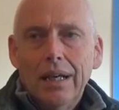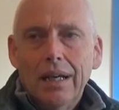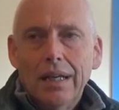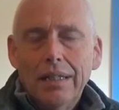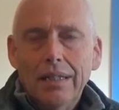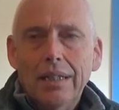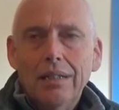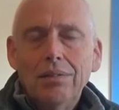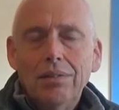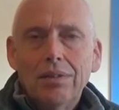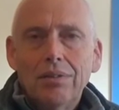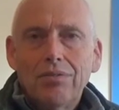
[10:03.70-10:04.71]
I know
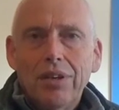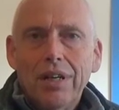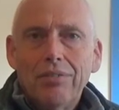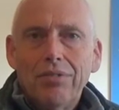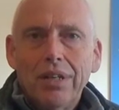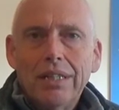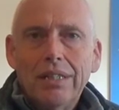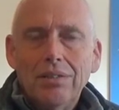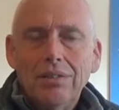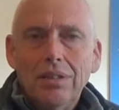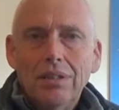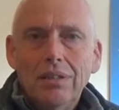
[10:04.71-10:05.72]
that the
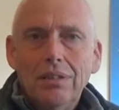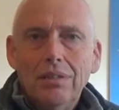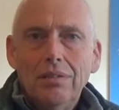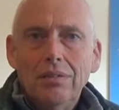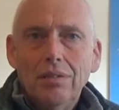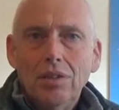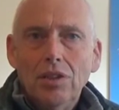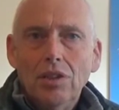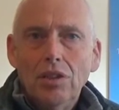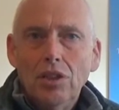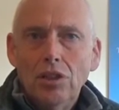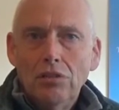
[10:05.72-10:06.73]
firefighters in
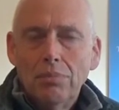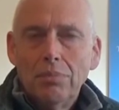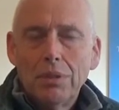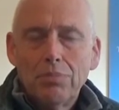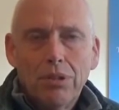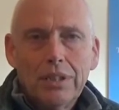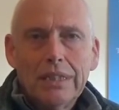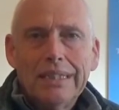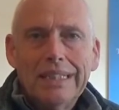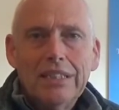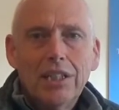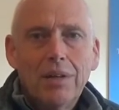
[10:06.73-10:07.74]
Europe, this product
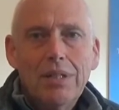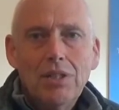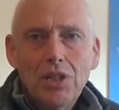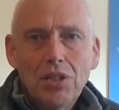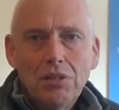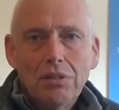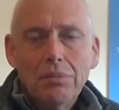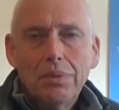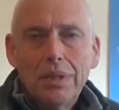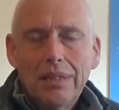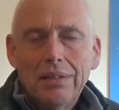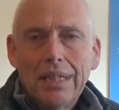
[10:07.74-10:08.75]
didn't go into Europe,
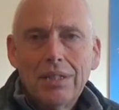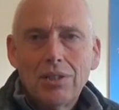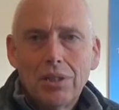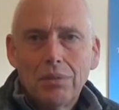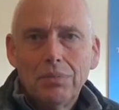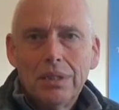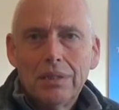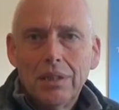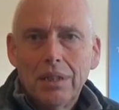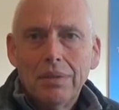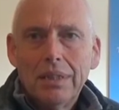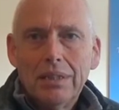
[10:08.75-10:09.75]
they stopped it
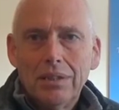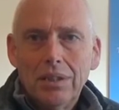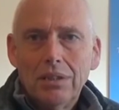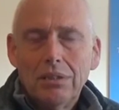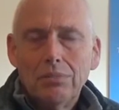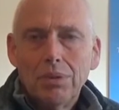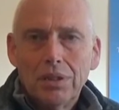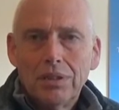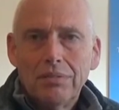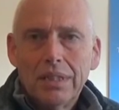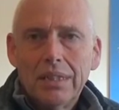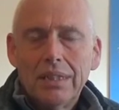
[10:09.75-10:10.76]
going into Europe, a lot
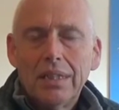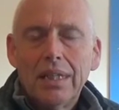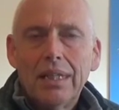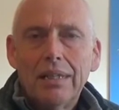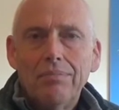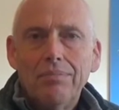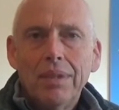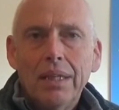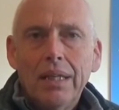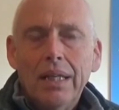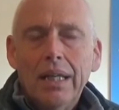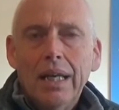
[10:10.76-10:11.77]
of it. And
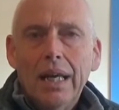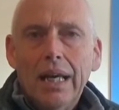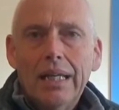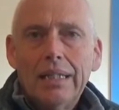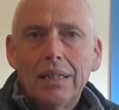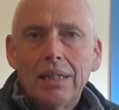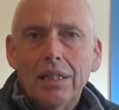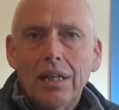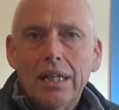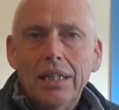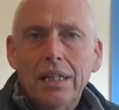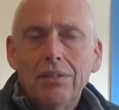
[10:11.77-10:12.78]

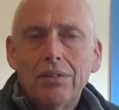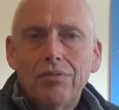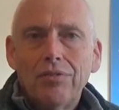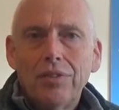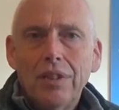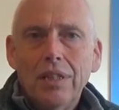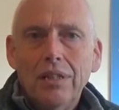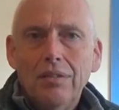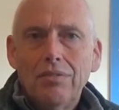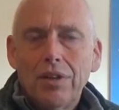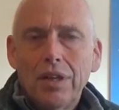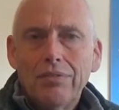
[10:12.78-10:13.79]
I know the
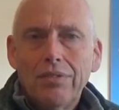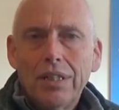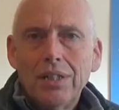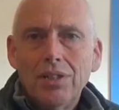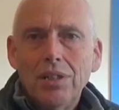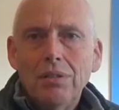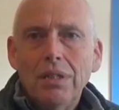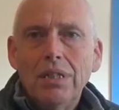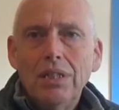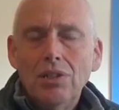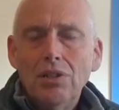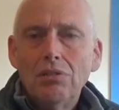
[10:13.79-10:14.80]
Firefighters Union
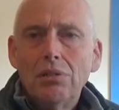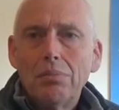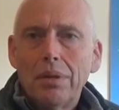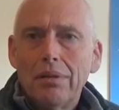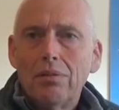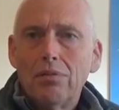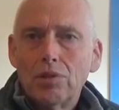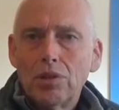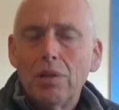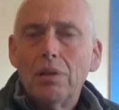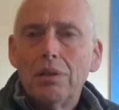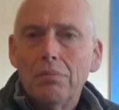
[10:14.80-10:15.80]
in Europe are
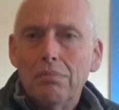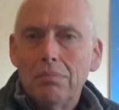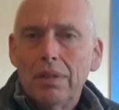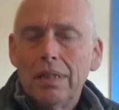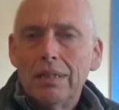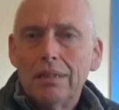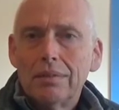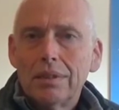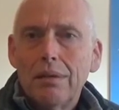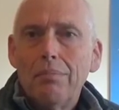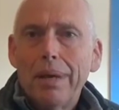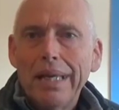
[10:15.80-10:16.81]
also
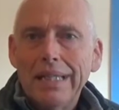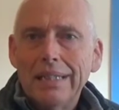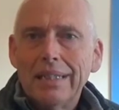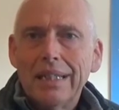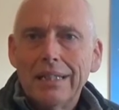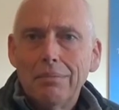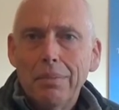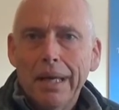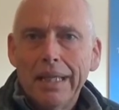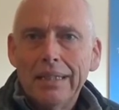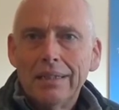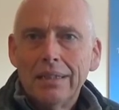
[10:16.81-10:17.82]
campaigning to get it
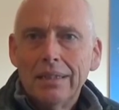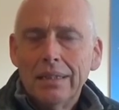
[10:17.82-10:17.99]
banned.